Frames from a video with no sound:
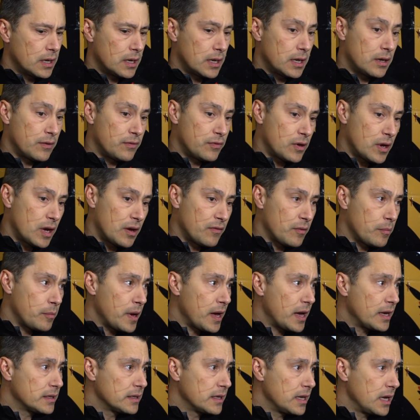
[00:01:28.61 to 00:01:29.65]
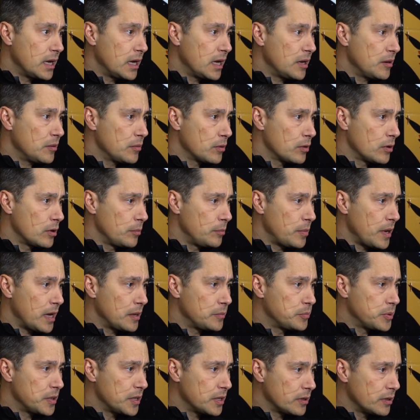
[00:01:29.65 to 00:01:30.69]
And if you have a bad game or a
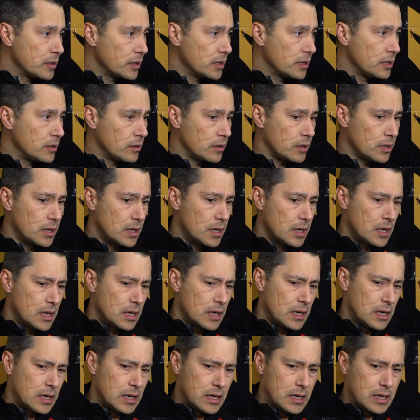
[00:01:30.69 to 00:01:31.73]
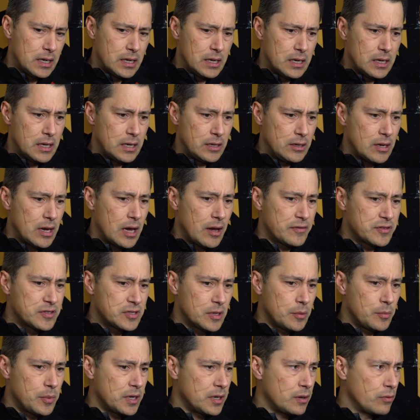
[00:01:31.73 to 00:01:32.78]
bad period and you have
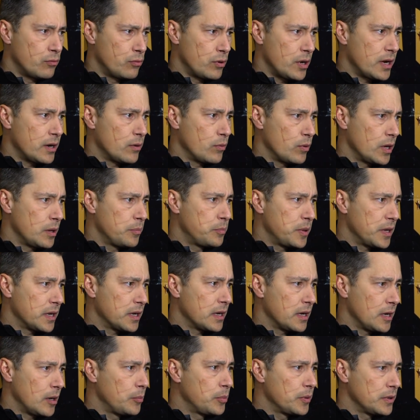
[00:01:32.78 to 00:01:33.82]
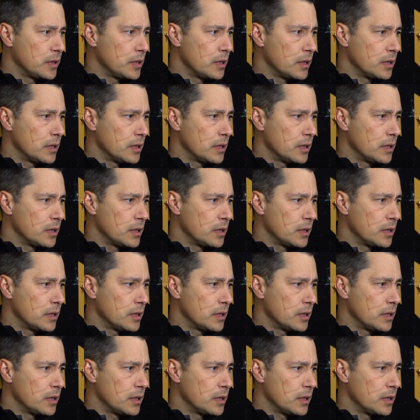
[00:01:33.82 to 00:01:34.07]
somebody right away helping